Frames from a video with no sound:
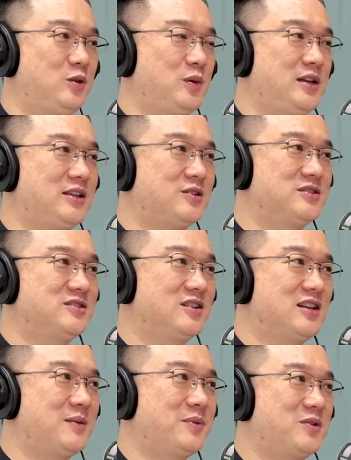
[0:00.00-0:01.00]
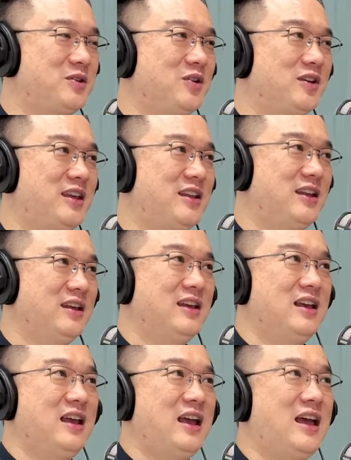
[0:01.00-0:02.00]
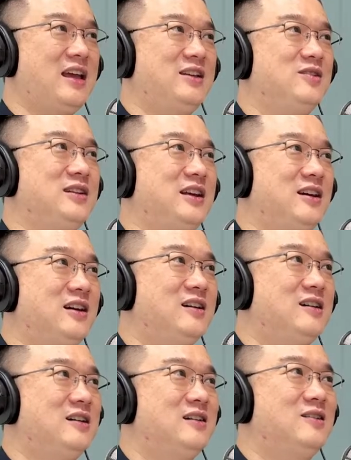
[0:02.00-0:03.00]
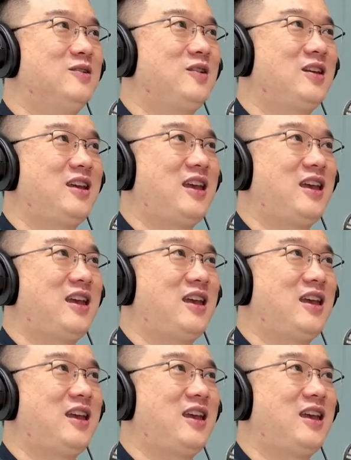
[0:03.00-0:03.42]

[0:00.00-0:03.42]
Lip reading: like $20,000 ang pao to your kid, and you know that, okay.